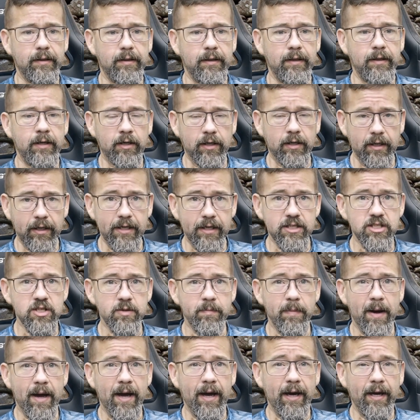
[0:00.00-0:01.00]
it could get you
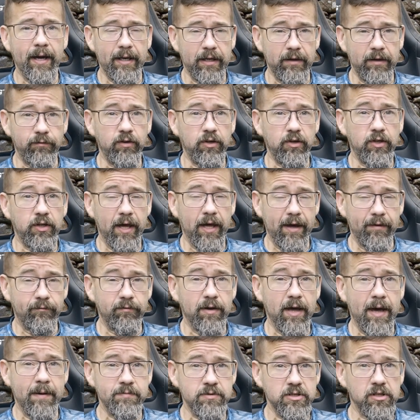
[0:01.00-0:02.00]
by, and if you have
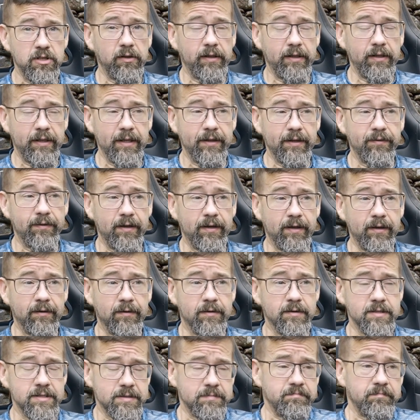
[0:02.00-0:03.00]
absolutely nothing
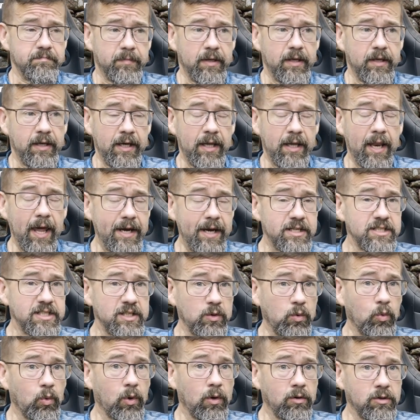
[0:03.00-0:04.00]
else, it
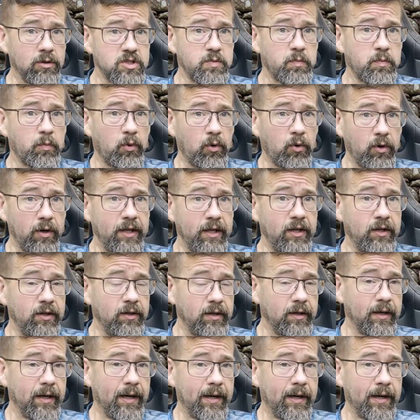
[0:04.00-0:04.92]
actually works pretty good.